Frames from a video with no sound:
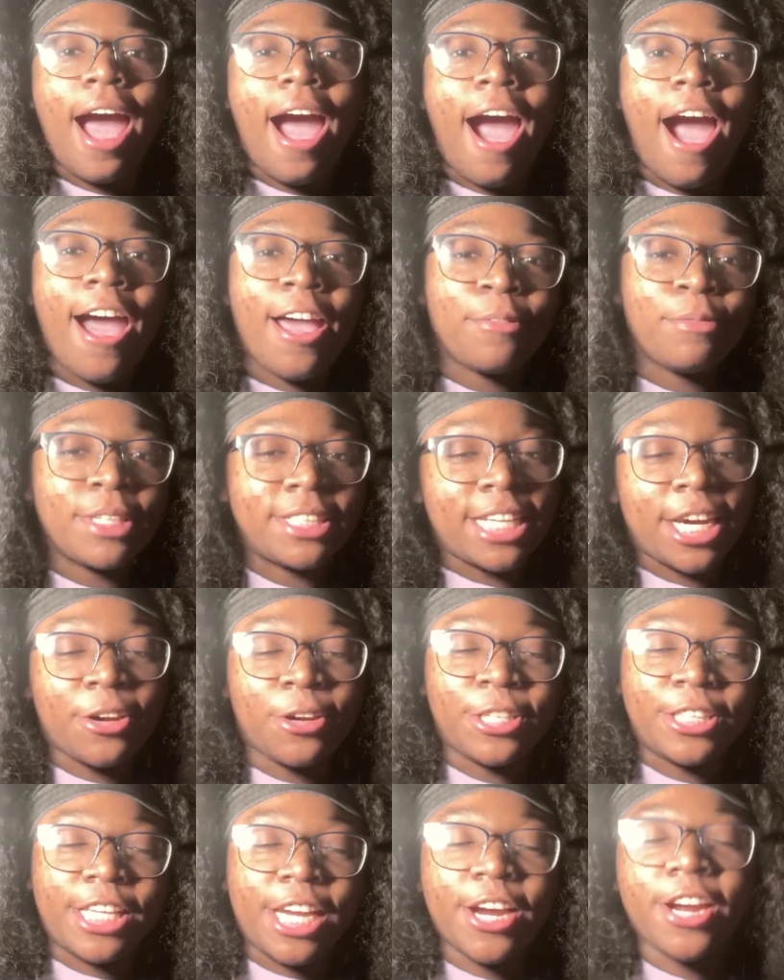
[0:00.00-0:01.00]
I'm the
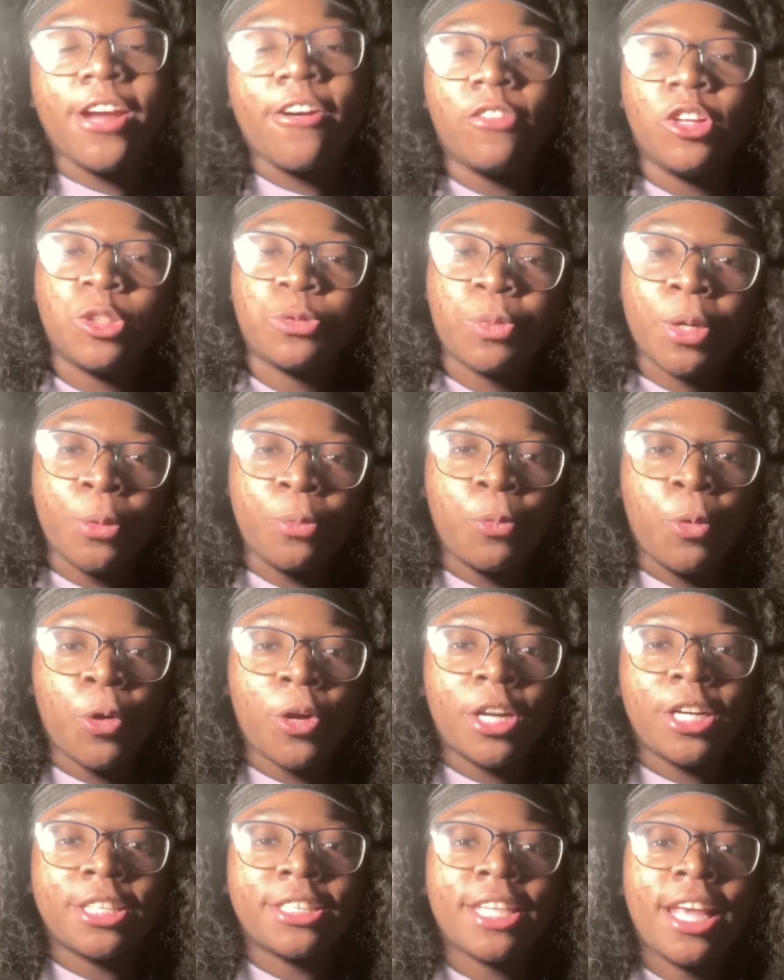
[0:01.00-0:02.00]
secretary of the
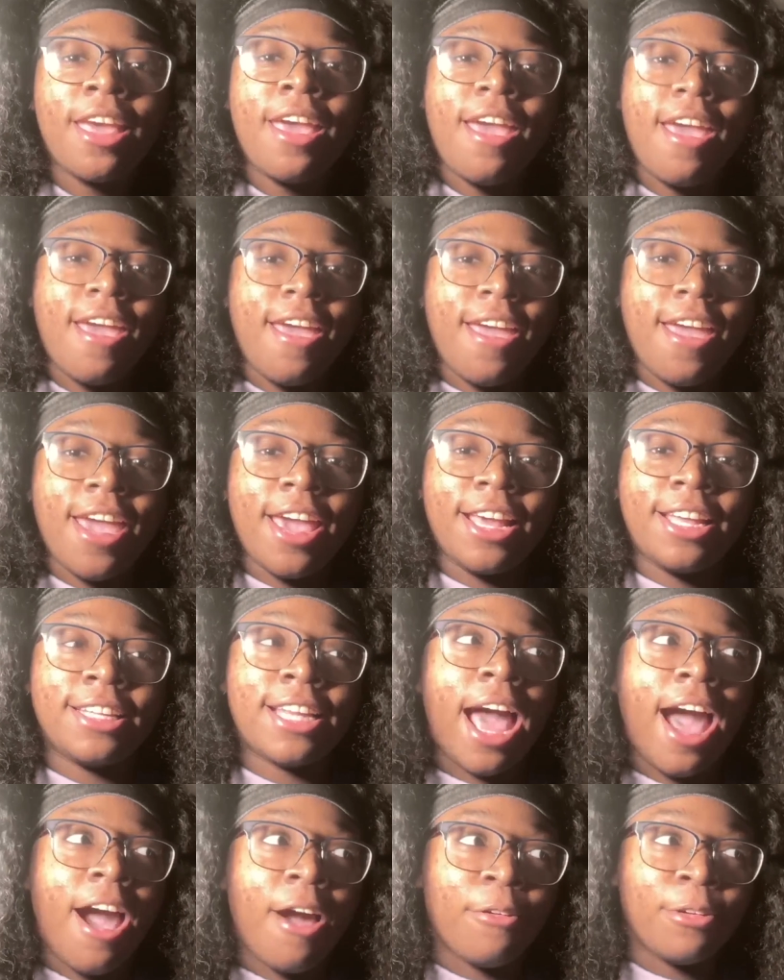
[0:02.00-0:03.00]
Springboarders,
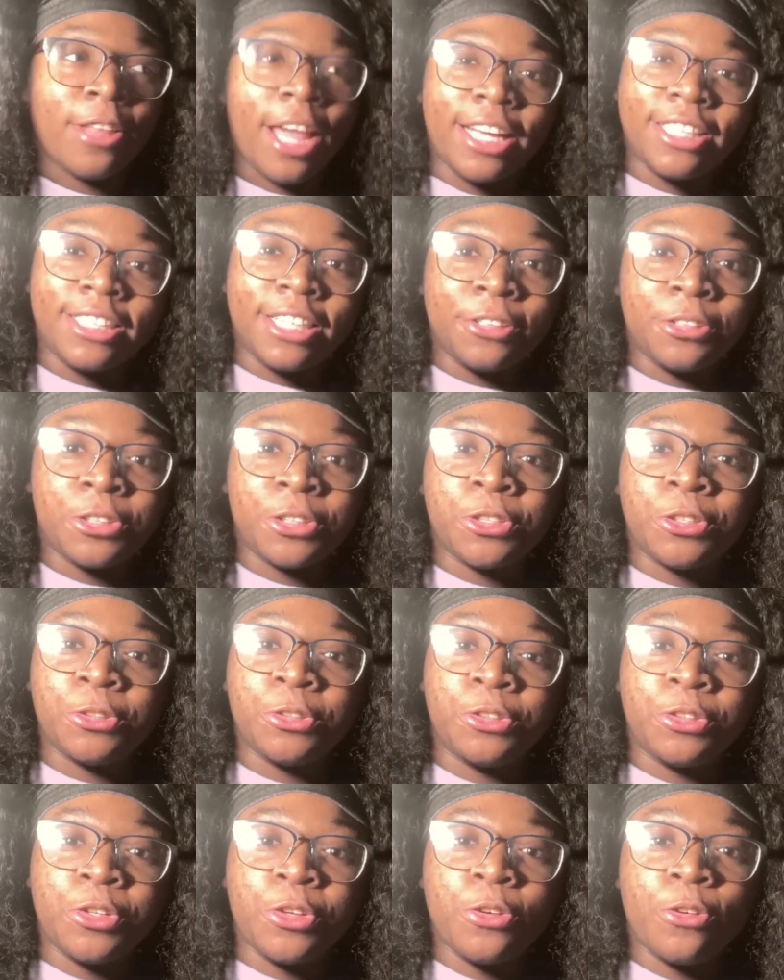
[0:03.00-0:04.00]
and I would like to
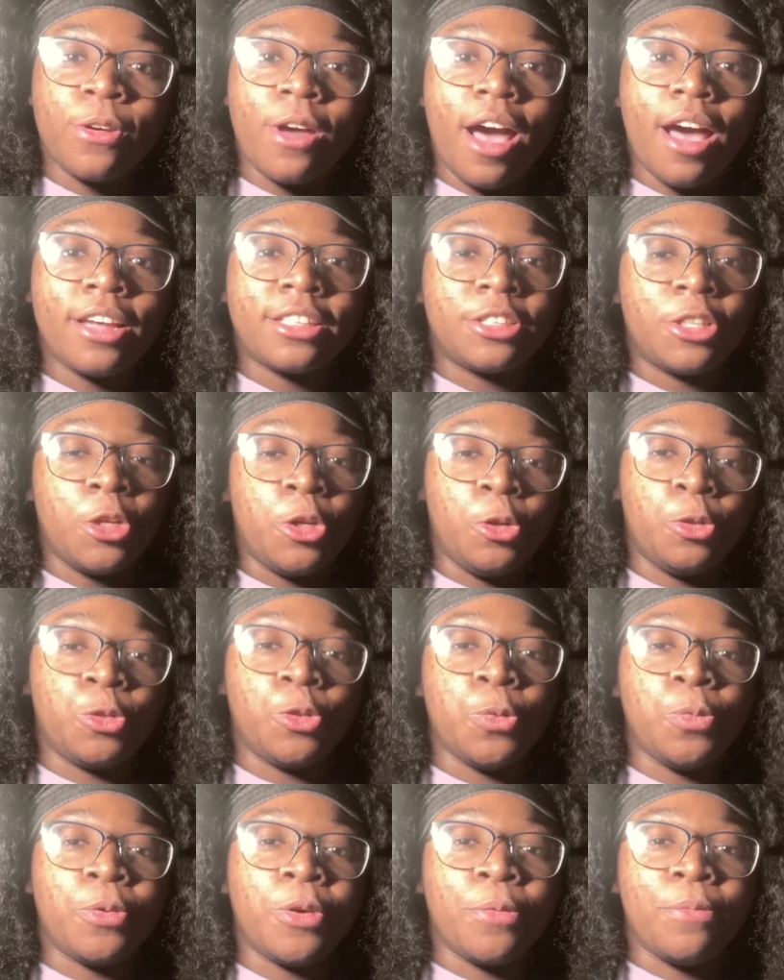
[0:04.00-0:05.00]
introduce to you guys the
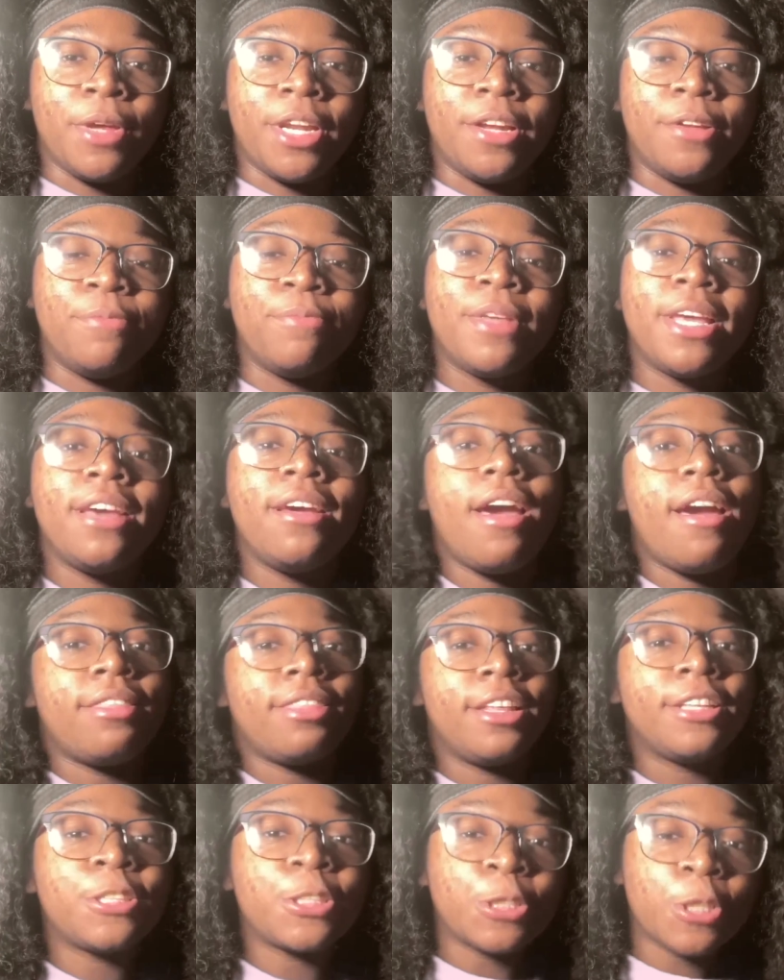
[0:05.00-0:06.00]
YouTube committee.
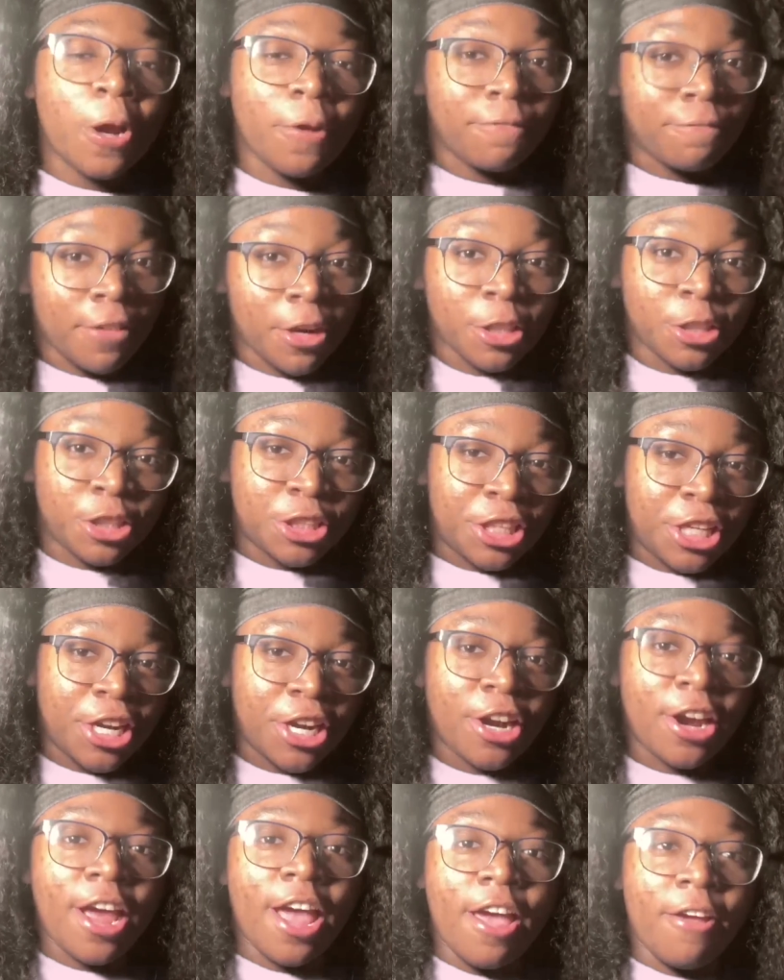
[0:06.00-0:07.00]
This is our first
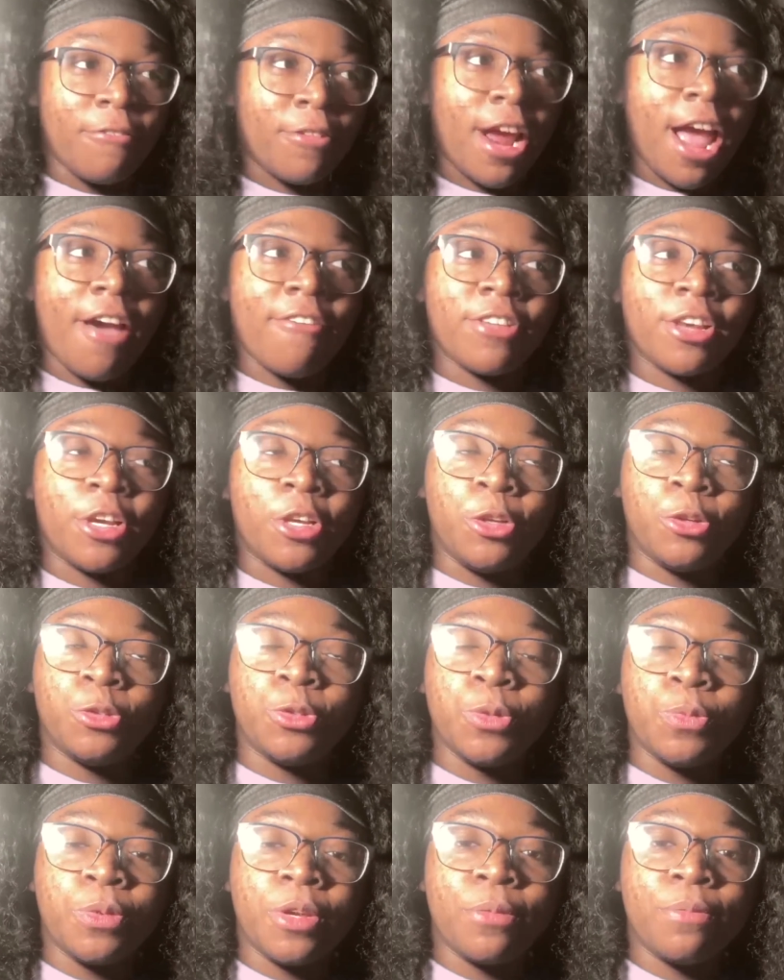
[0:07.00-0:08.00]
year ever having a
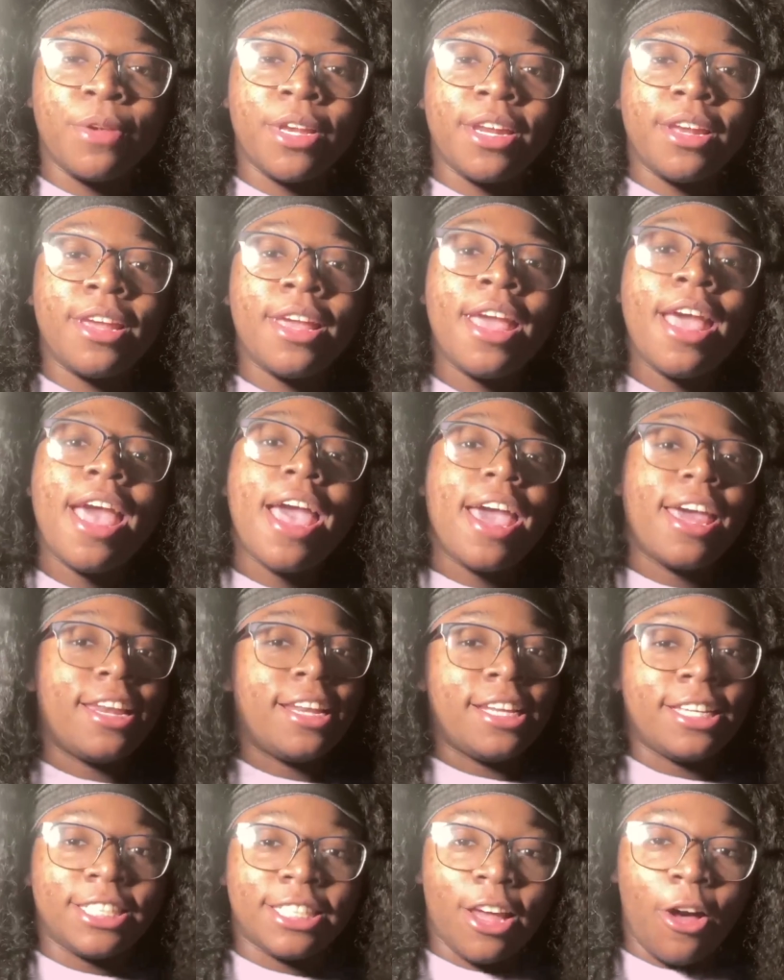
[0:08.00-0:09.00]
YouTube committee, and
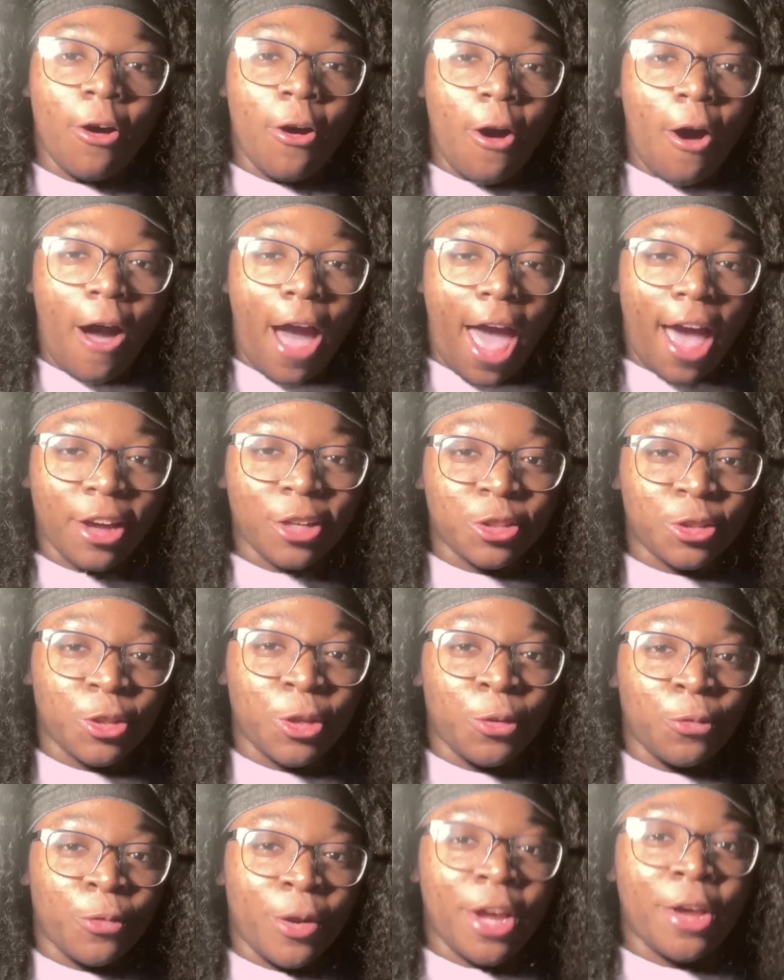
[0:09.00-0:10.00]
it is
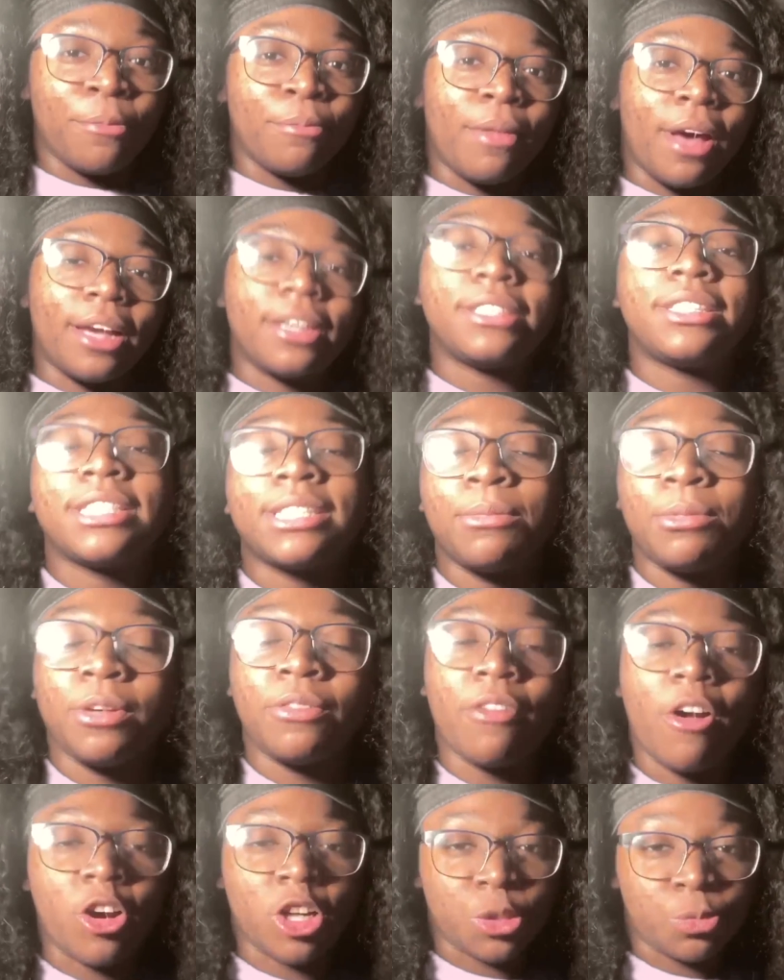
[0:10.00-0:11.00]
actually ran by some
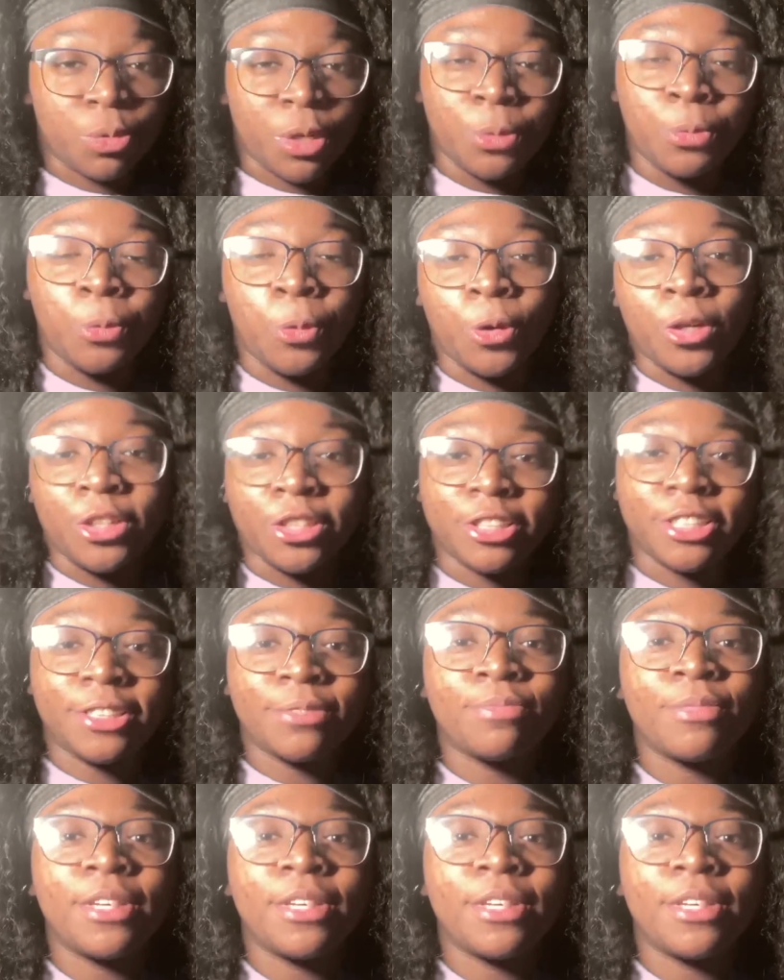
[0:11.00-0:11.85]
of our Springboarders.